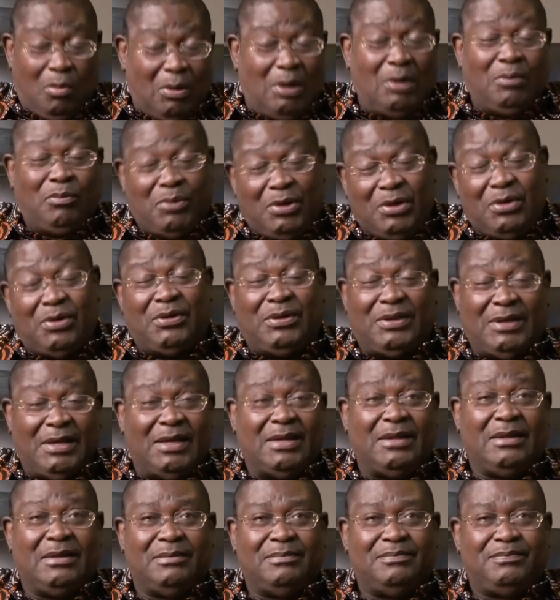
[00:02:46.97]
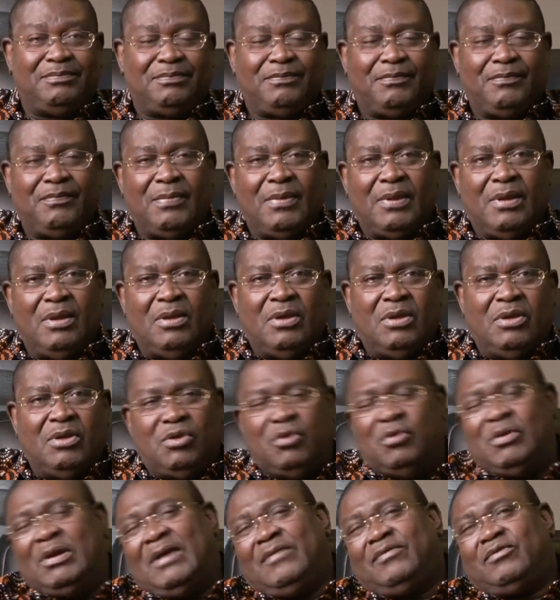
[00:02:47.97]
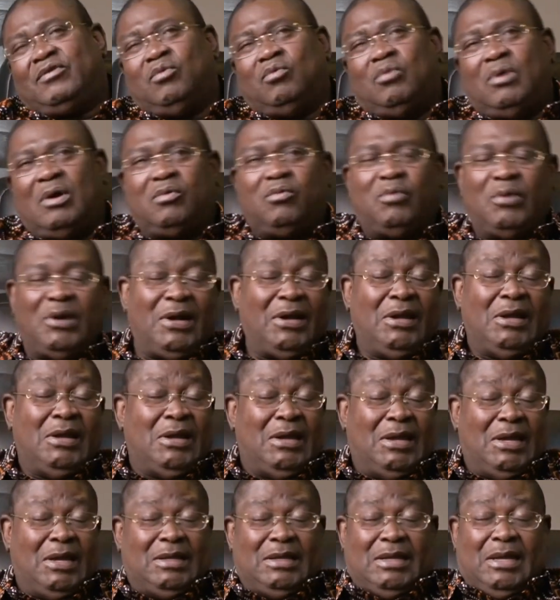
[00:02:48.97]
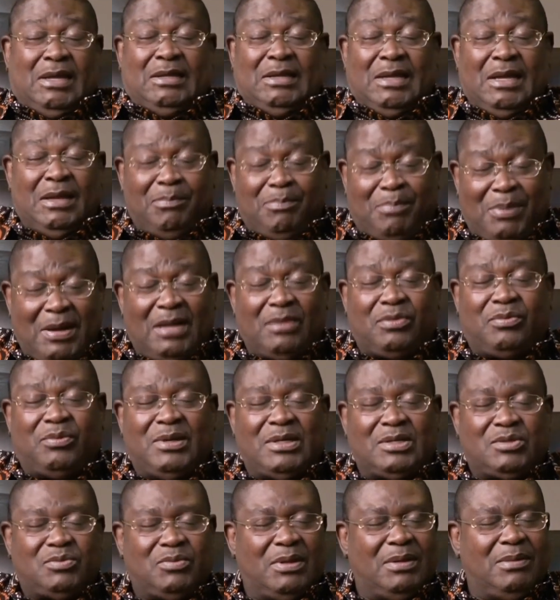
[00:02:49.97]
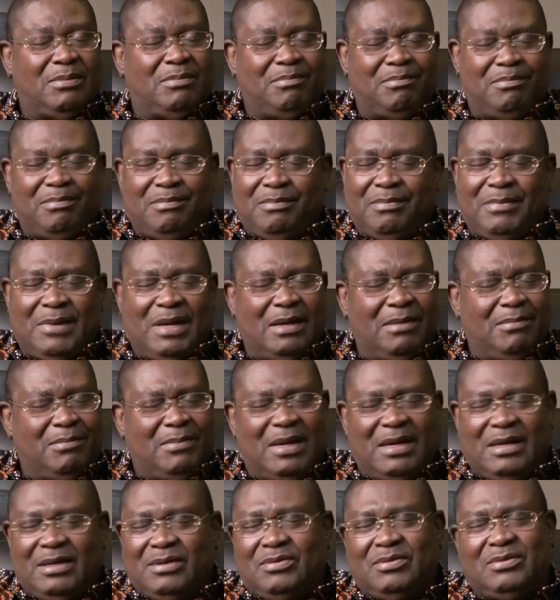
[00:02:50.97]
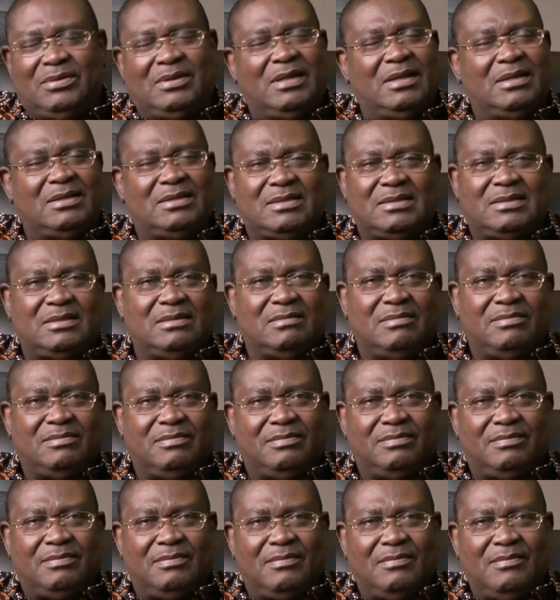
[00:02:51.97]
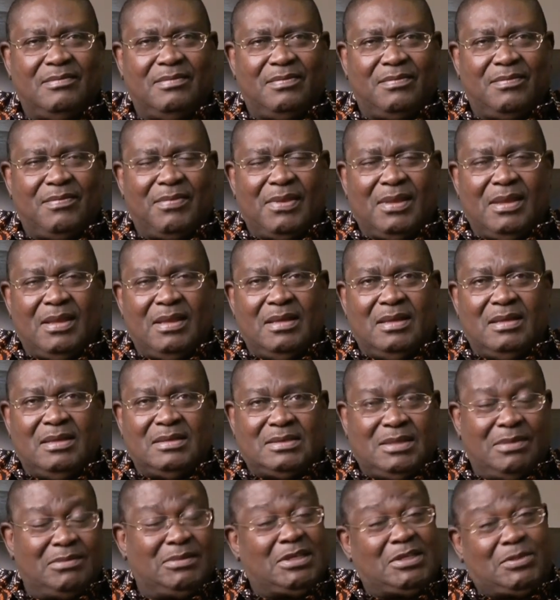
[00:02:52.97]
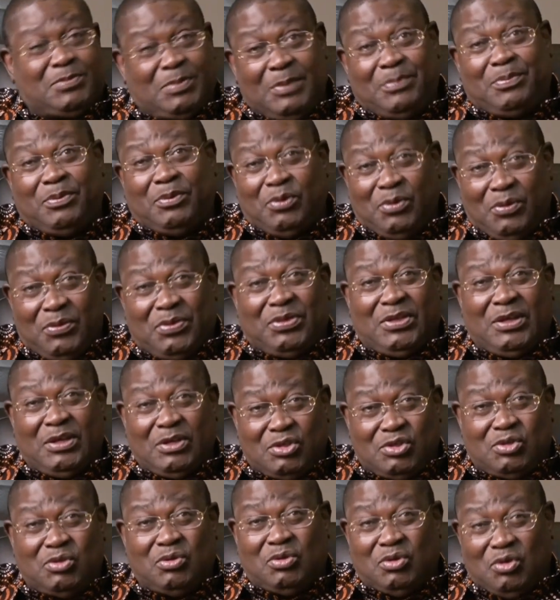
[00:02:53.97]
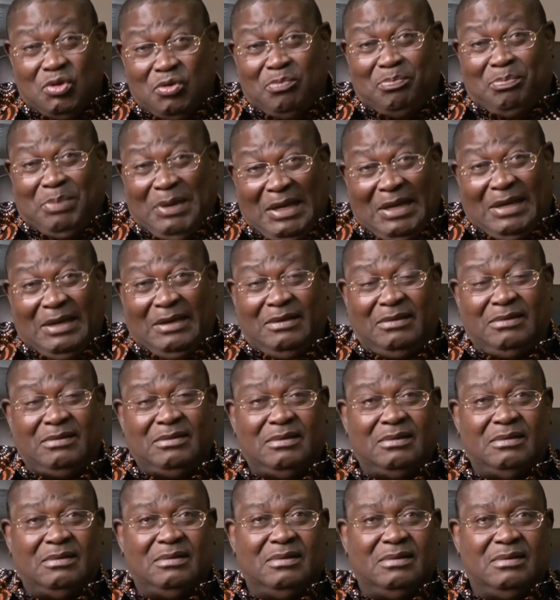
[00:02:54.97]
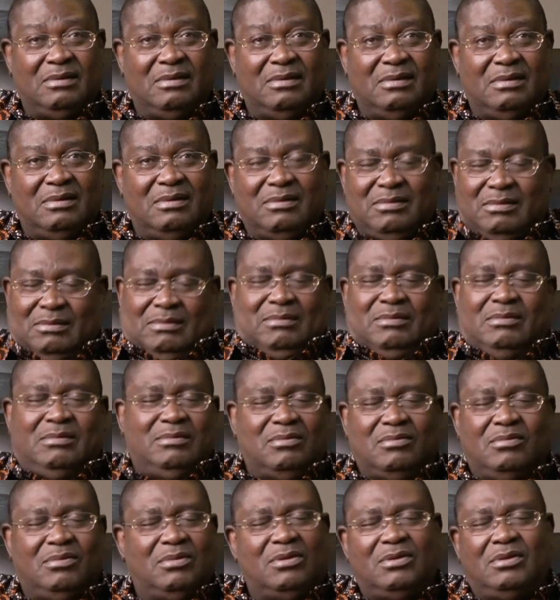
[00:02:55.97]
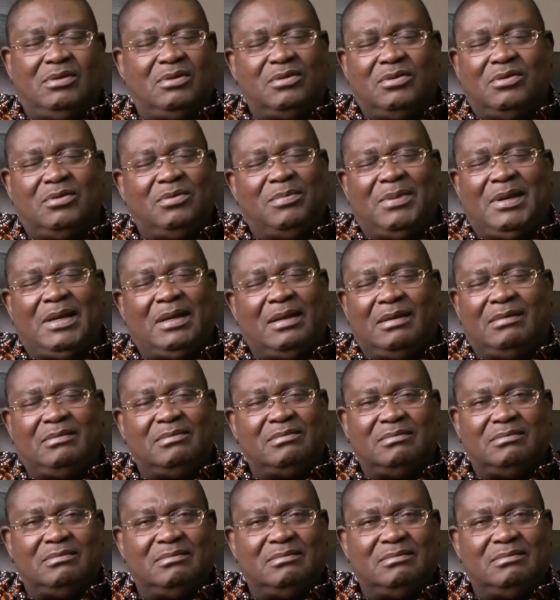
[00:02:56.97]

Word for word: one way or the other. You have to walk where, in, in, in pathways where, my, my goodness. Sometimes people you think should know better will not know better.